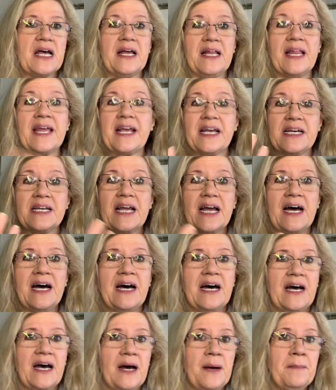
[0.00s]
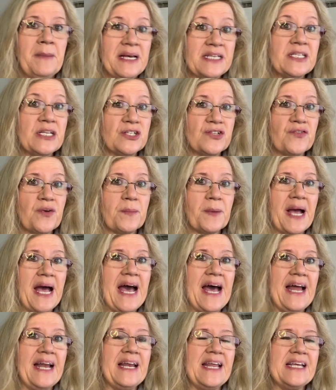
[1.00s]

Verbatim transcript: like a, a, a message from God.